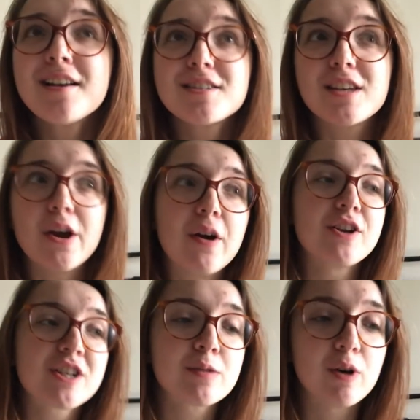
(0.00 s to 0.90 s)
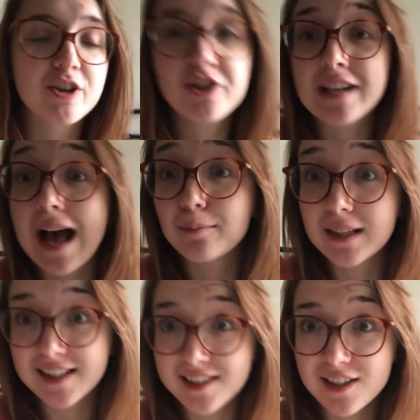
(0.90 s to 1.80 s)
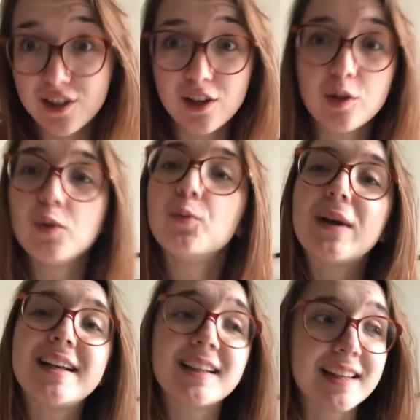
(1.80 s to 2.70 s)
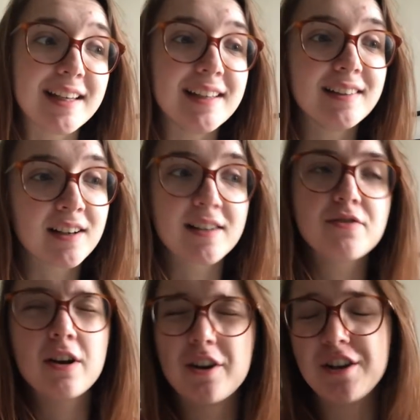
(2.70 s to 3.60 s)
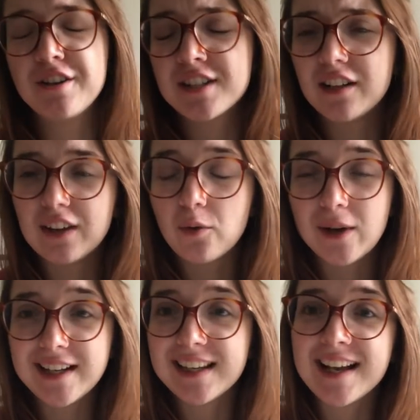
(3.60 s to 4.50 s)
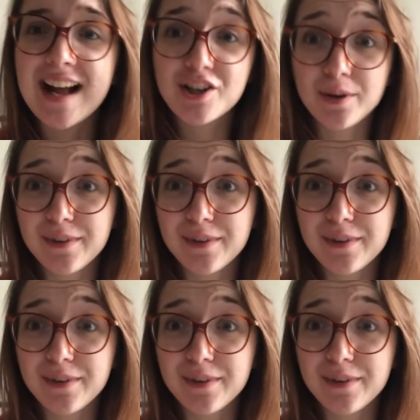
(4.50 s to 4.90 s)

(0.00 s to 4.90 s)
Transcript: So I just watched Tamlin's new weekly, her, her new style like weekly catch-up